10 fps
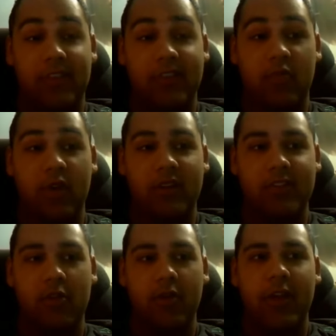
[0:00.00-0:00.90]
as well.
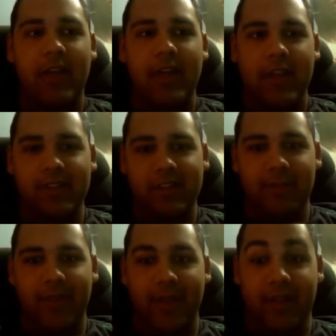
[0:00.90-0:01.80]
So it's
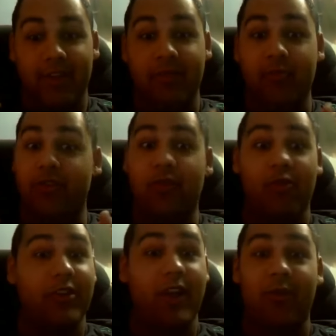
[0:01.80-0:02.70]
something you
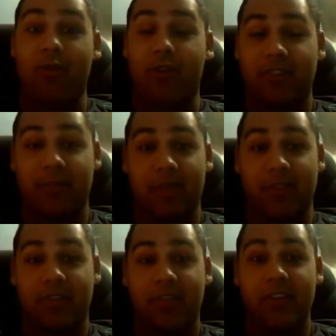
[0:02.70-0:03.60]
do not want to
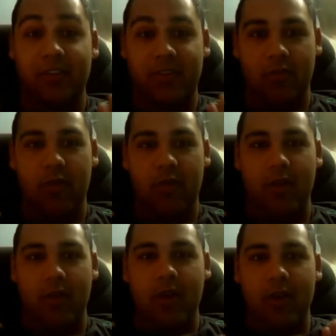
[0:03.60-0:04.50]
miss. So
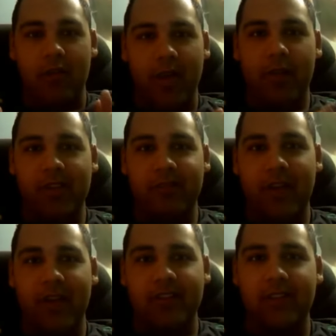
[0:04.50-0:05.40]
Reggae
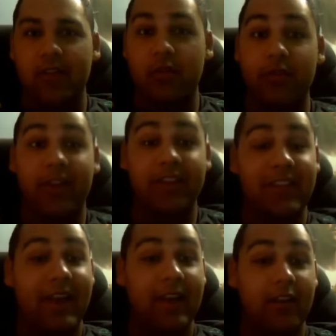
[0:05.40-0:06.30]
Boys fans, don't forget
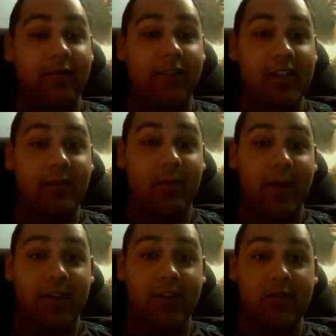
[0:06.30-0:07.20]
to like our Facebook
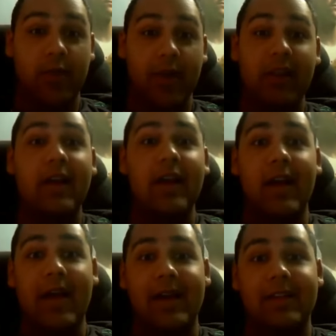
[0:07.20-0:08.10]
page as well
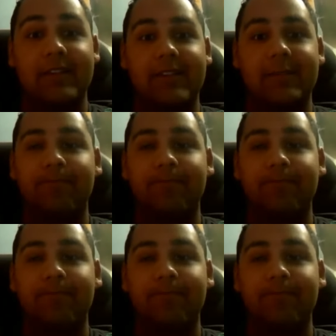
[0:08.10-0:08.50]
at